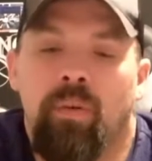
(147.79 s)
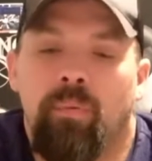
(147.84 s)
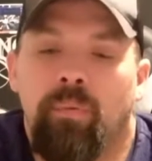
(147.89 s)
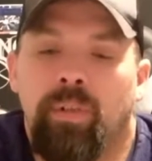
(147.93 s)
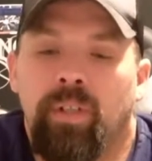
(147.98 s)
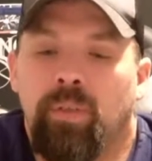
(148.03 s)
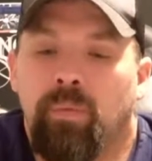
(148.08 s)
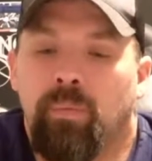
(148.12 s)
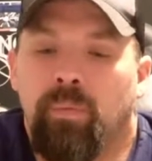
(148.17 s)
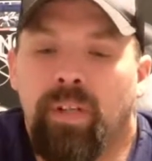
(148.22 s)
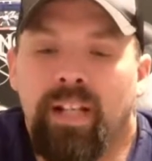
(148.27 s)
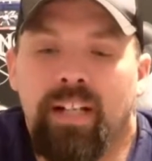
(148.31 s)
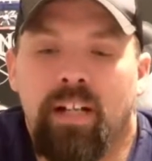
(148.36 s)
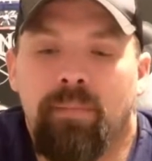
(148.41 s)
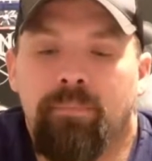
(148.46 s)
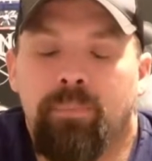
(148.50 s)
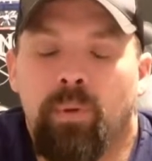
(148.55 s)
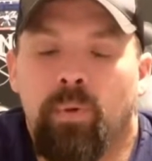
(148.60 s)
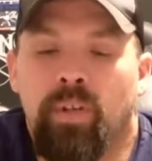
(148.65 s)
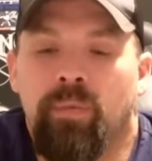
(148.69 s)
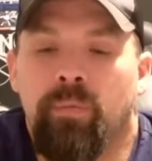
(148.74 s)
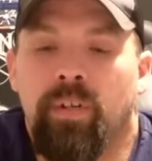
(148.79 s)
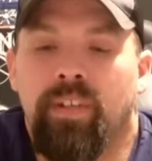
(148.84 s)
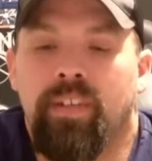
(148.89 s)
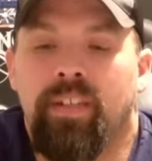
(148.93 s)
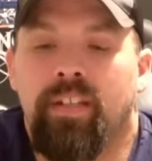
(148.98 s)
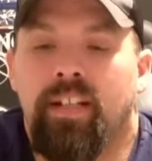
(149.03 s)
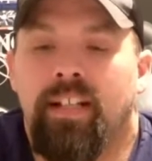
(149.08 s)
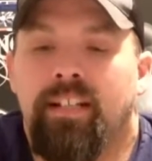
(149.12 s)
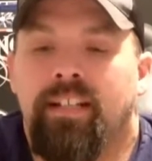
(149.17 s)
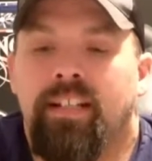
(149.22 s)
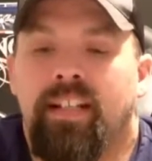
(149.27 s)
We were right on point with
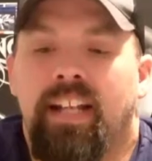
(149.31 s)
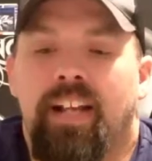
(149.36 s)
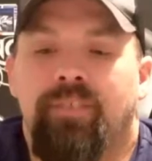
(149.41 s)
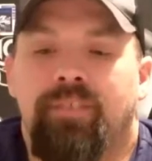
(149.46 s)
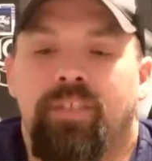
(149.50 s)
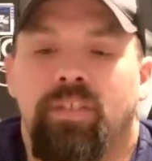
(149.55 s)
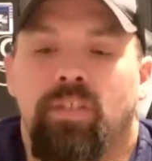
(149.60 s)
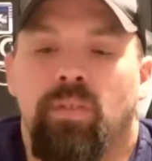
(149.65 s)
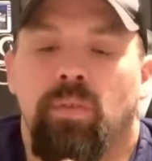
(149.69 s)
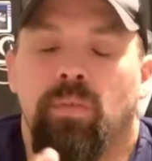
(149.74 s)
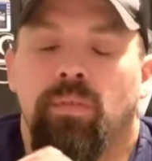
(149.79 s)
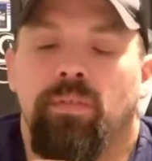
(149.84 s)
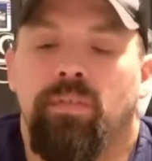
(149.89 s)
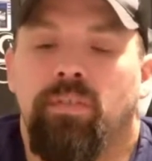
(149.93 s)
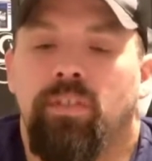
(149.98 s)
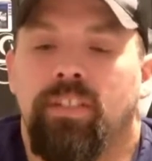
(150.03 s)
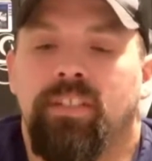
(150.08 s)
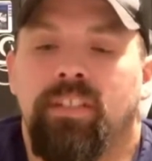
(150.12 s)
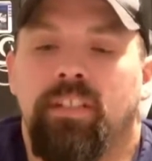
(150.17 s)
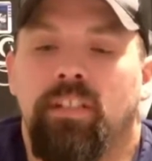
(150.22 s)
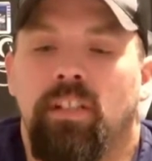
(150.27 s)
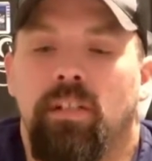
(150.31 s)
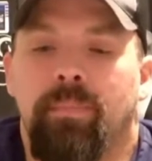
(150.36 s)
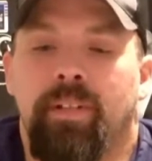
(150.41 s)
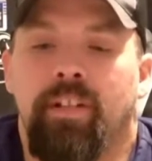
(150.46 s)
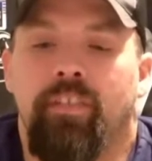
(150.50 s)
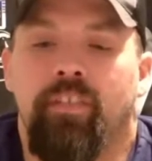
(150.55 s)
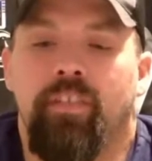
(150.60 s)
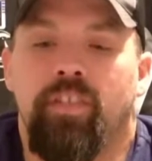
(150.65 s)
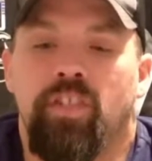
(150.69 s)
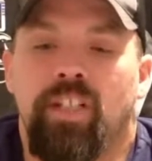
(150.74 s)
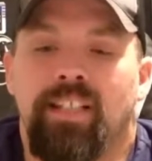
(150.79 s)
it. I did have to do just a little
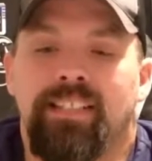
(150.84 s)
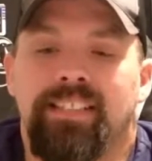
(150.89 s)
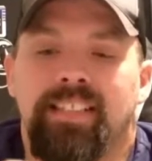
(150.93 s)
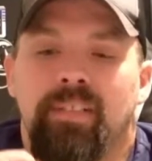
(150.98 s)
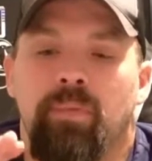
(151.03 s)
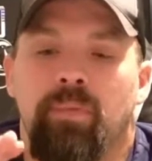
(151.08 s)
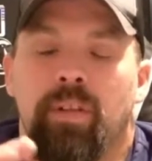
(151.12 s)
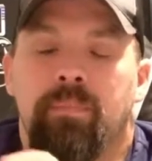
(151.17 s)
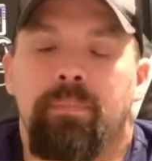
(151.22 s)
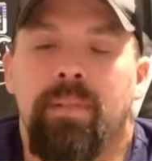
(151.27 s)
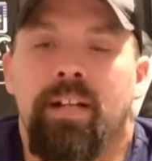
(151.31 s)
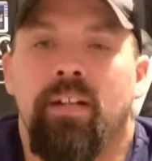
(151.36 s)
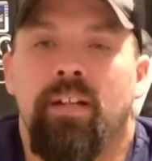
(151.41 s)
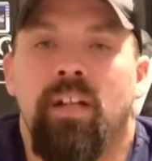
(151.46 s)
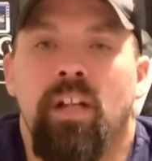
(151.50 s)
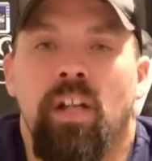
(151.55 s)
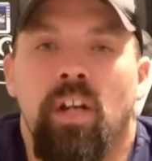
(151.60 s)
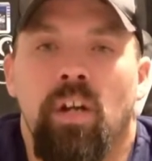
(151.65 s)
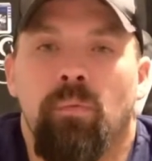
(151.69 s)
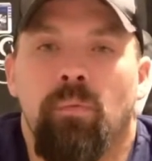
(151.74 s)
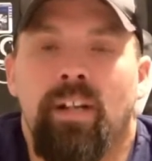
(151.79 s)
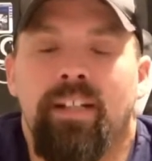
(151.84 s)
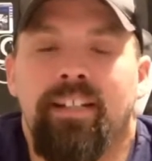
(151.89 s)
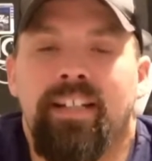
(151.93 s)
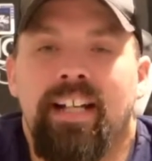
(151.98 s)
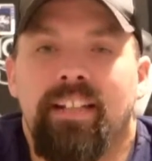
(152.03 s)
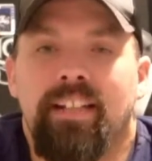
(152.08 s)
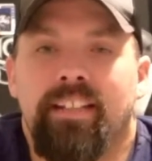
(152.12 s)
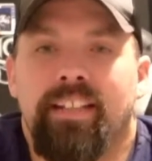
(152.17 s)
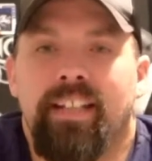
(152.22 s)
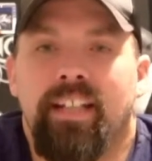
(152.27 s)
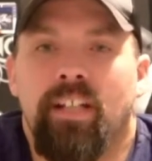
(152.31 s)
bit of adjusting with my red
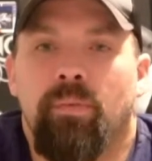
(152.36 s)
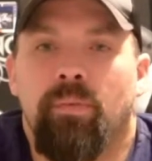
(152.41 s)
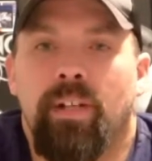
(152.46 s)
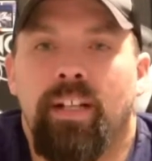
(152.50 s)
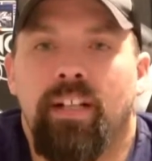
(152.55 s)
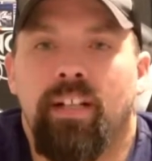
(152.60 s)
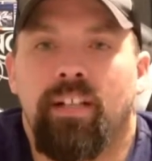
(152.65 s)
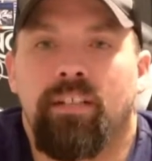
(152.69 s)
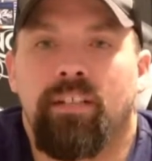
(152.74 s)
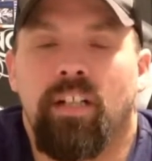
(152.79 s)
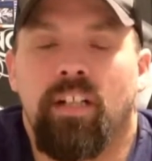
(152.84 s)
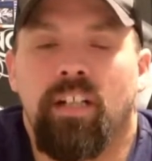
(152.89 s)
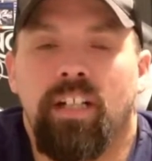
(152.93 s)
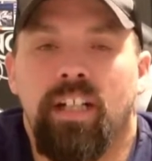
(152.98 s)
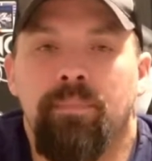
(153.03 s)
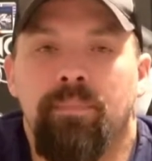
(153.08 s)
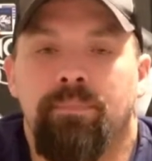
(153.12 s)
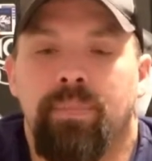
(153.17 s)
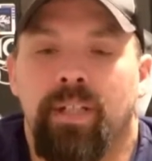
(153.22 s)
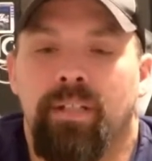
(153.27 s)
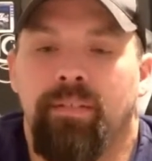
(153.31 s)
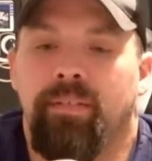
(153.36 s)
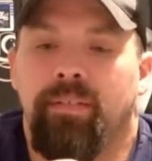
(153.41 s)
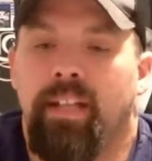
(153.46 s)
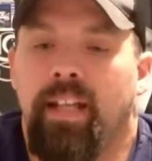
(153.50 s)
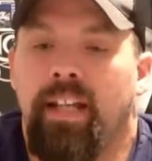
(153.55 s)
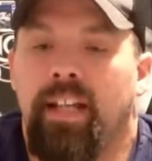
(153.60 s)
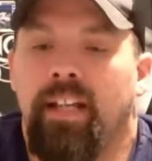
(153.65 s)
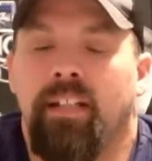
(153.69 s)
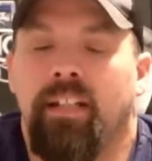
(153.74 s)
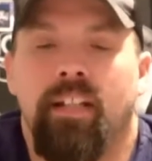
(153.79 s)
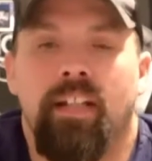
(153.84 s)
dot to get it right on target, but
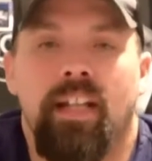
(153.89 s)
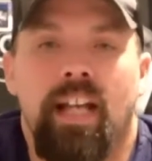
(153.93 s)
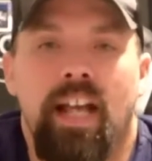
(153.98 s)
hey,